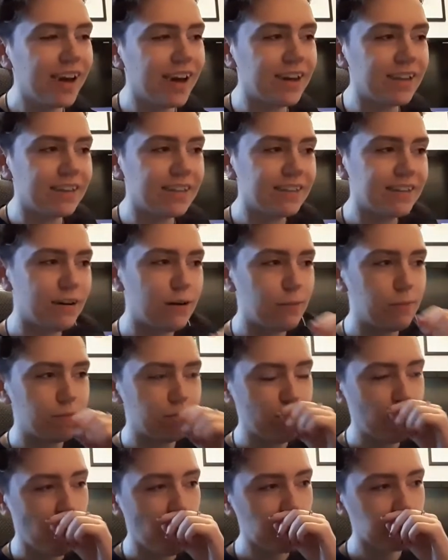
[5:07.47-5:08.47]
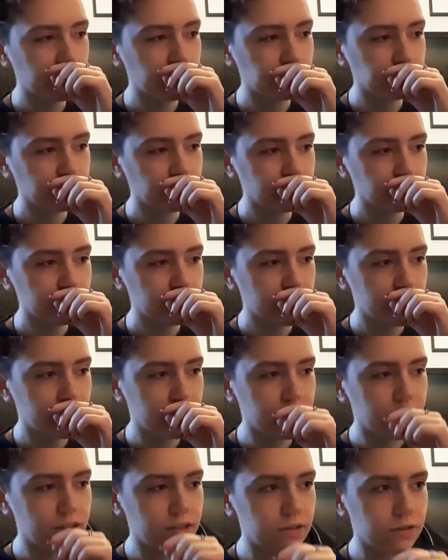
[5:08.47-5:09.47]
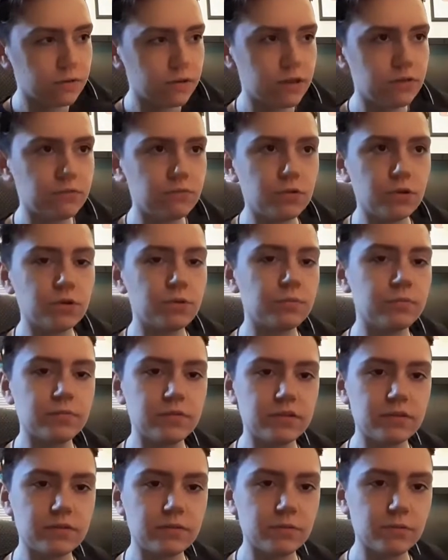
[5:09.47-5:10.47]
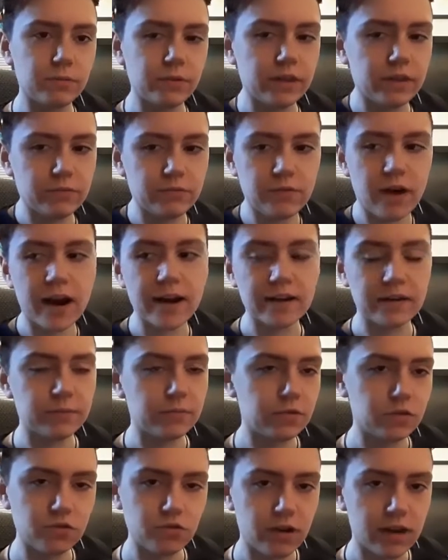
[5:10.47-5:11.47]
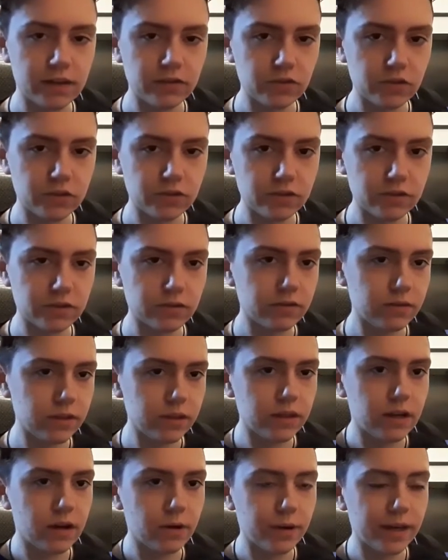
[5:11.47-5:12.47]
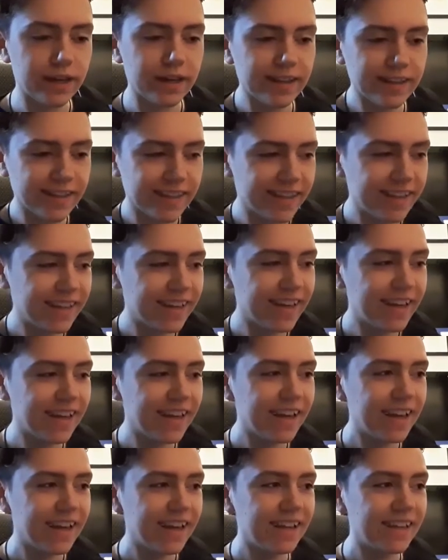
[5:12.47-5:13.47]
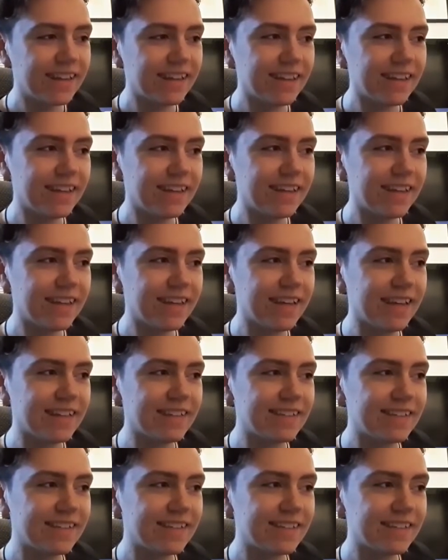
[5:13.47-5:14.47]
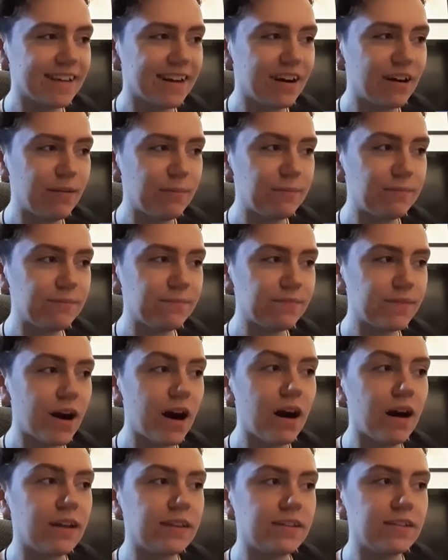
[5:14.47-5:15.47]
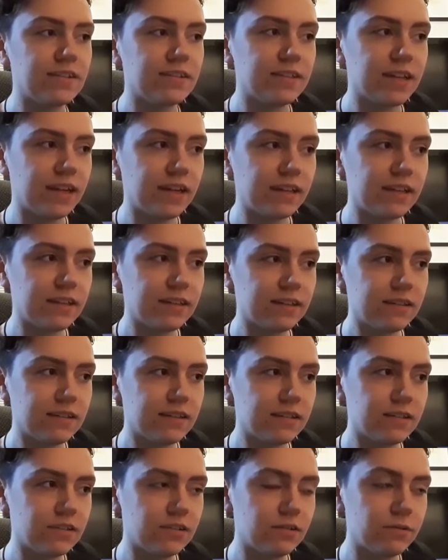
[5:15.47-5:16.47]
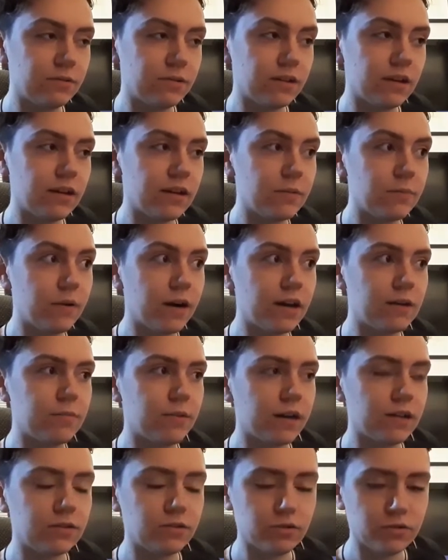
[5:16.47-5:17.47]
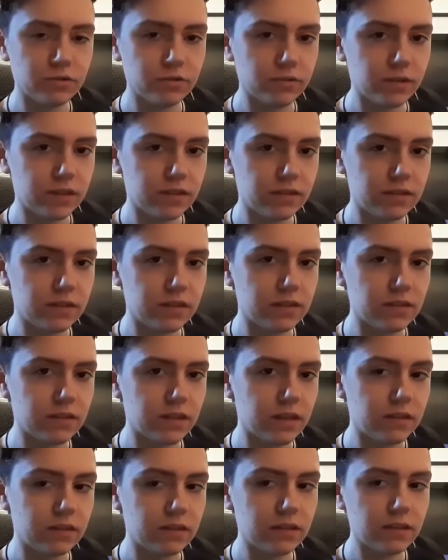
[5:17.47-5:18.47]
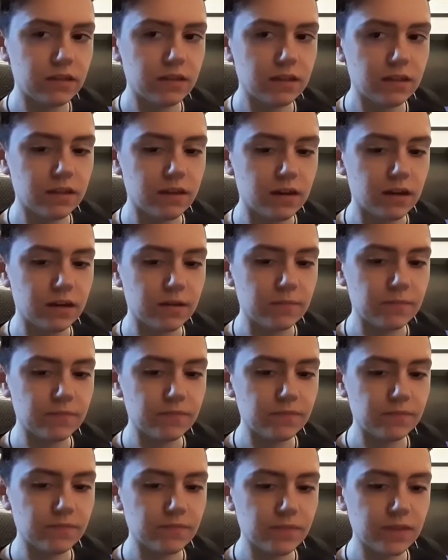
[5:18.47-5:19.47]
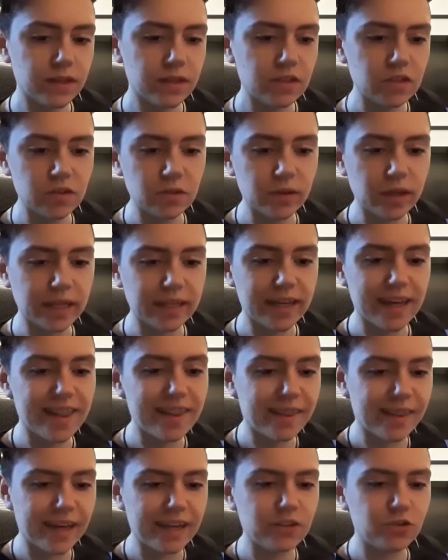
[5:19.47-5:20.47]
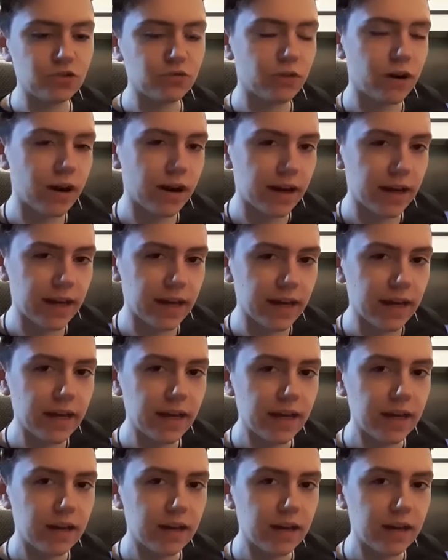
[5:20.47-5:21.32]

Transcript: and um, you're in rooms with random strangers. You know, it, it's um hard to stick to and abide by social distancing. Um, so like they try,